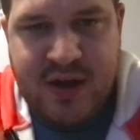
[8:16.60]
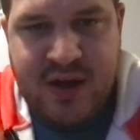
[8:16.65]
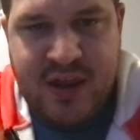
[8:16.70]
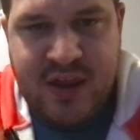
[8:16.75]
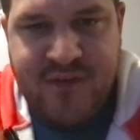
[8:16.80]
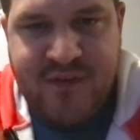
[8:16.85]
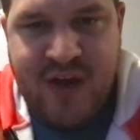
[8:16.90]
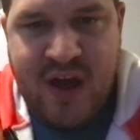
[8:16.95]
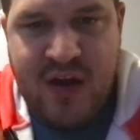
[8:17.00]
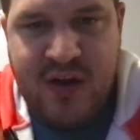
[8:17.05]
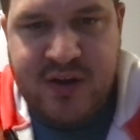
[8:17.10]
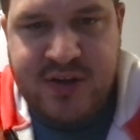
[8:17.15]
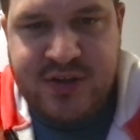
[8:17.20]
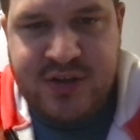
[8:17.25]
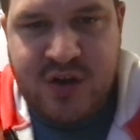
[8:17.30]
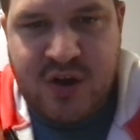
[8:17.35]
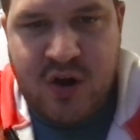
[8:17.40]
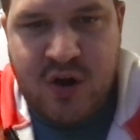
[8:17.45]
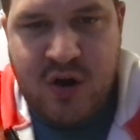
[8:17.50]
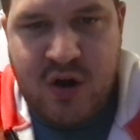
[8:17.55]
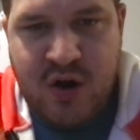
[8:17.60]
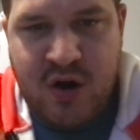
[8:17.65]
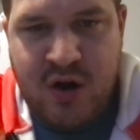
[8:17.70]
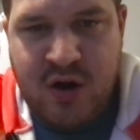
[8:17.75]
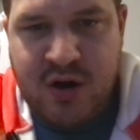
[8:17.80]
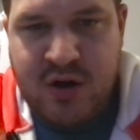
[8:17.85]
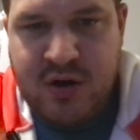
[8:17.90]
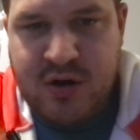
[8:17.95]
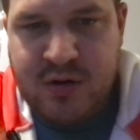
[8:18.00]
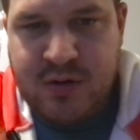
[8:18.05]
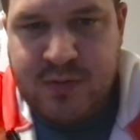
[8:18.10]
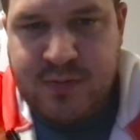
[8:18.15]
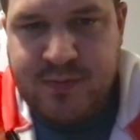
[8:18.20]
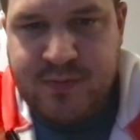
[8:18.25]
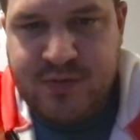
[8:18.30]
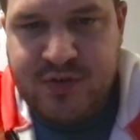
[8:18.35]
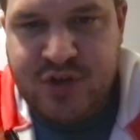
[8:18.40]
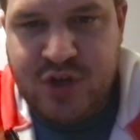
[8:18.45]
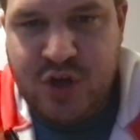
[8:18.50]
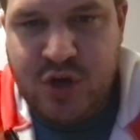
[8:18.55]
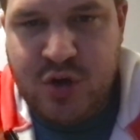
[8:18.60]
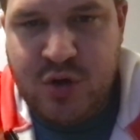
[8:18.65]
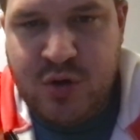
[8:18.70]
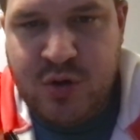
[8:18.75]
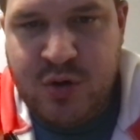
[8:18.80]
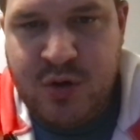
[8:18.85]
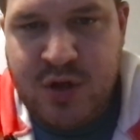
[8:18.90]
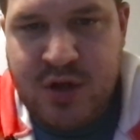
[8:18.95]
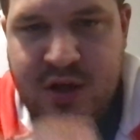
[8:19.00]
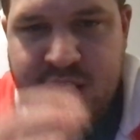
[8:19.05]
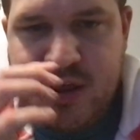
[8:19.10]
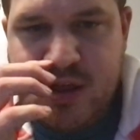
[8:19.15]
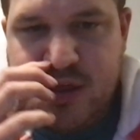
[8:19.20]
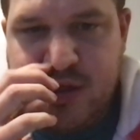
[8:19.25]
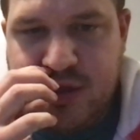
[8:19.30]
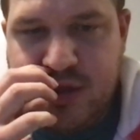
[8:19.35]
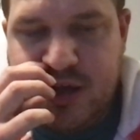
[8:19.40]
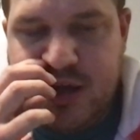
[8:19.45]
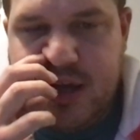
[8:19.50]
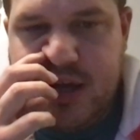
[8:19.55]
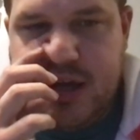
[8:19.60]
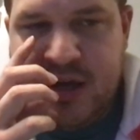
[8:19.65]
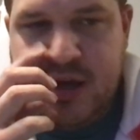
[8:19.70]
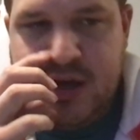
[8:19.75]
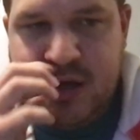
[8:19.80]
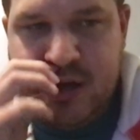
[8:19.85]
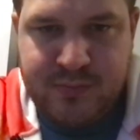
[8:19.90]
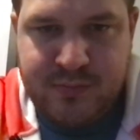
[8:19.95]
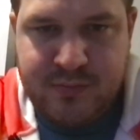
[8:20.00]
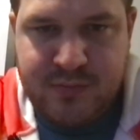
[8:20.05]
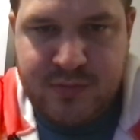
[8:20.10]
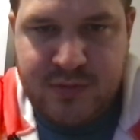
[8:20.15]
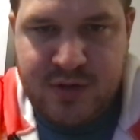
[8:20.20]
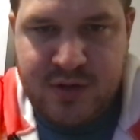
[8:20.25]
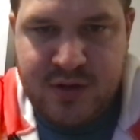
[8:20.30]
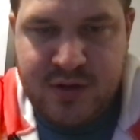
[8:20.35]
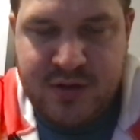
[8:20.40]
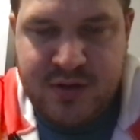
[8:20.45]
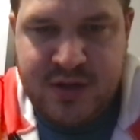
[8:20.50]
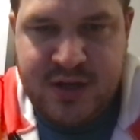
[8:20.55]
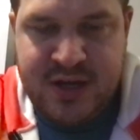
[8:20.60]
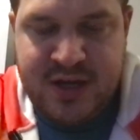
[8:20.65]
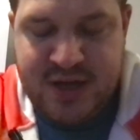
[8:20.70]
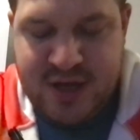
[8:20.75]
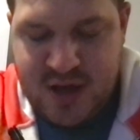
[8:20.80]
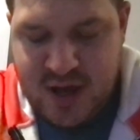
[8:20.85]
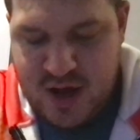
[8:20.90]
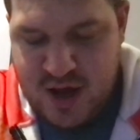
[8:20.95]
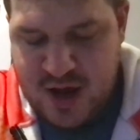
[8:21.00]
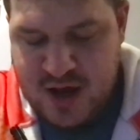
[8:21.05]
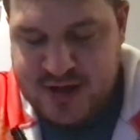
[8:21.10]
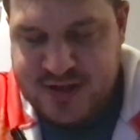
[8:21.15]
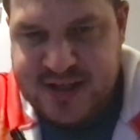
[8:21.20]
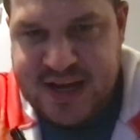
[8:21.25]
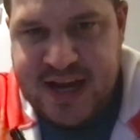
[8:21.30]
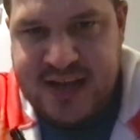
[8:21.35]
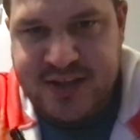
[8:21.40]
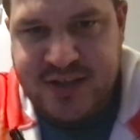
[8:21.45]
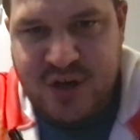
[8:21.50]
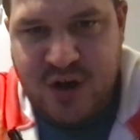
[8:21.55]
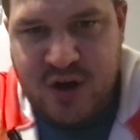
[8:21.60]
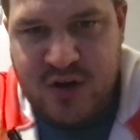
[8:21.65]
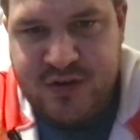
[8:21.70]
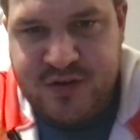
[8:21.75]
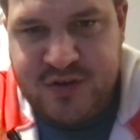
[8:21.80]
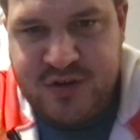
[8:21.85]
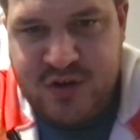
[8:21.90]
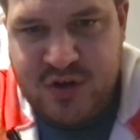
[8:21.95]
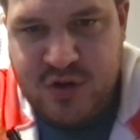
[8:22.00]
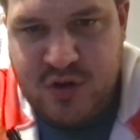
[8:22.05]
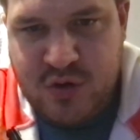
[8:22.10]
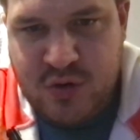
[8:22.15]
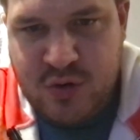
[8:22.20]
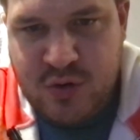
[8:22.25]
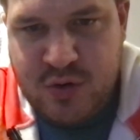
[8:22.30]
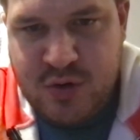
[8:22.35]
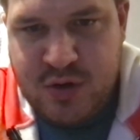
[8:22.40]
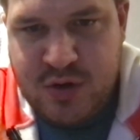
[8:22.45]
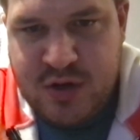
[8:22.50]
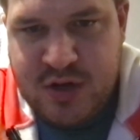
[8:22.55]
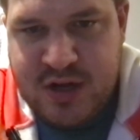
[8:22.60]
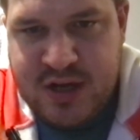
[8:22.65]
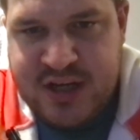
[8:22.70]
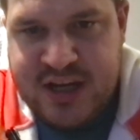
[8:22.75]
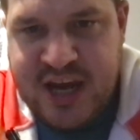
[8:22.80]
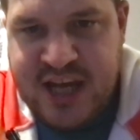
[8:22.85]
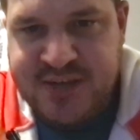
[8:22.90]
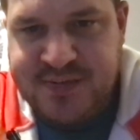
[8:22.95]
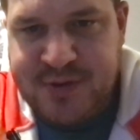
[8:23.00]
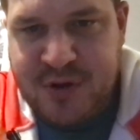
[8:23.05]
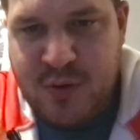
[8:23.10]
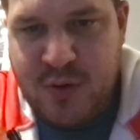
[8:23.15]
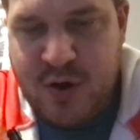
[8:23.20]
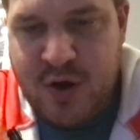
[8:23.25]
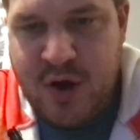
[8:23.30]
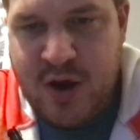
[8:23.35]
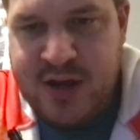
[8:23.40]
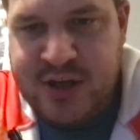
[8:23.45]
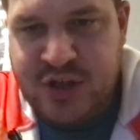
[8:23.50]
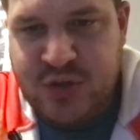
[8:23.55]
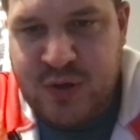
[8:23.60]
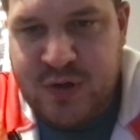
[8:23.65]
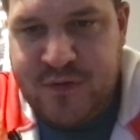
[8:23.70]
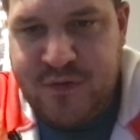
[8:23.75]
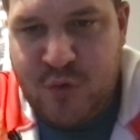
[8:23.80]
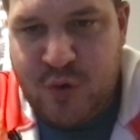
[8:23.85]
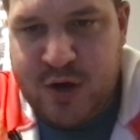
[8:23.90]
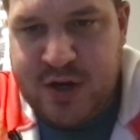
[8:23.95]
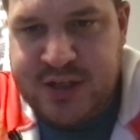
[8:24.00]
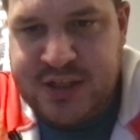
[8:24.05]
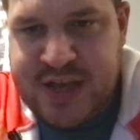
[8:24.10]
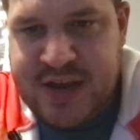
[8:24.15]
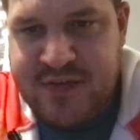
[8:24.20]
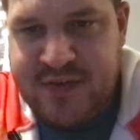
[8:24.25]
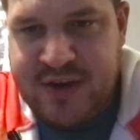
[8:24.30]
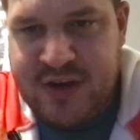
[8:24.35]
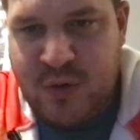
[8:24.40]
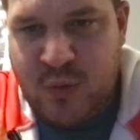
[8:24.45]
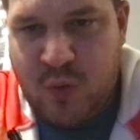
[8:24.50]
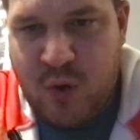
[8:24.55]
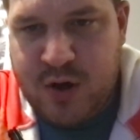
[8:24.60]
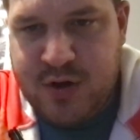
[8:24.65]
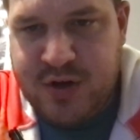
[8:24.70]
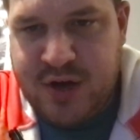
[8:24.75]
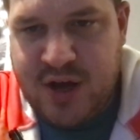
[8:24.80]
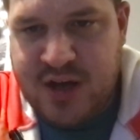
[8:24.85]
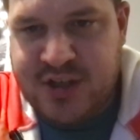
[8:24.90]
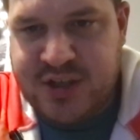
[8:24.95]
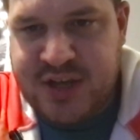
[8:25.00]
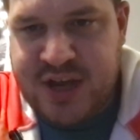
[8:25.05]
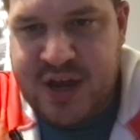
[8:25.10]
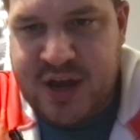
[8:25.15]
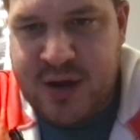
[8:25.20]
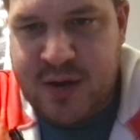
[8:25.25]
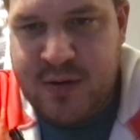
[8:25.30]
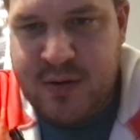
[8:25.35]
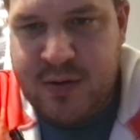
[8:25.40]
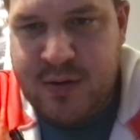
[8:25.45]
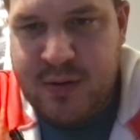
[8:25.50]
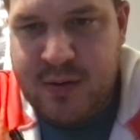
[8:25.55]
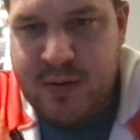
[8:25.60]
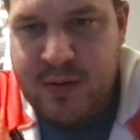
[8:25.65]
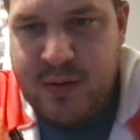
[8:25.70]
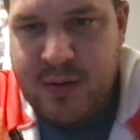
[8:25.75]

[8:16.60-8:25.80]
The Falcons are 2. The Saints are 2. Desmond Ridder has 347 and 1 touchdown.